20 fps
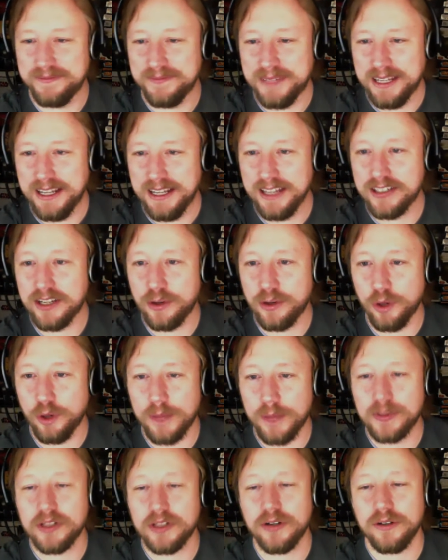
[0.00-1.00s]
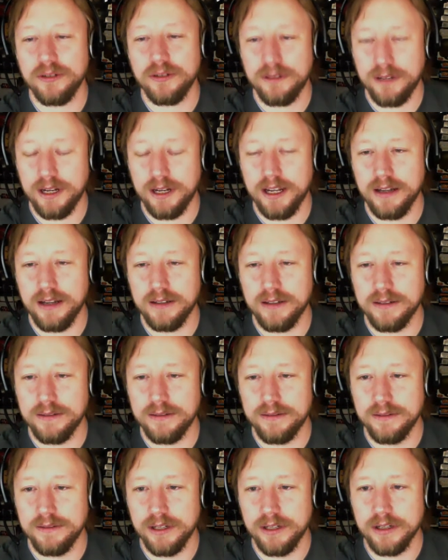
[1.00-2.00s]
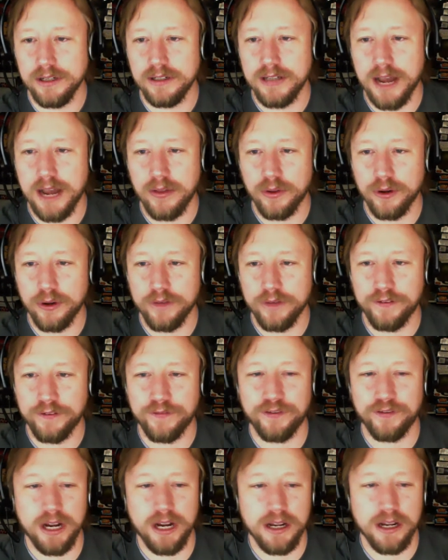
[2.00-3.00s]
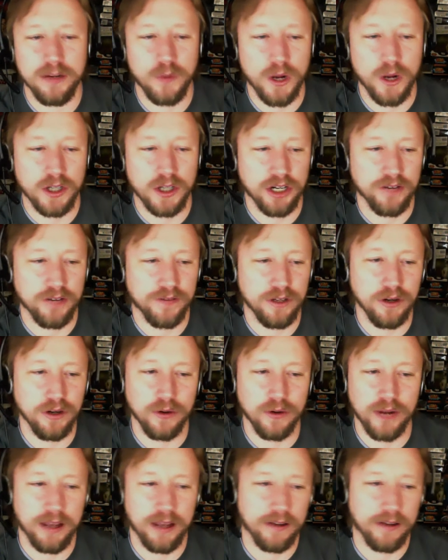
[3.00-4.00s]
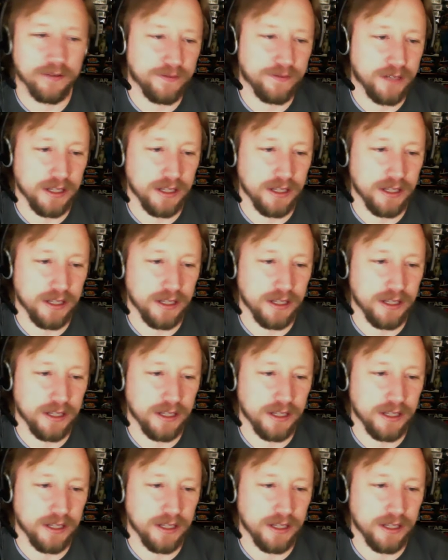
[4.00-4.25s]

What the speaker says: it's a cool episode. Again, you can download it for free and watch it if you don't have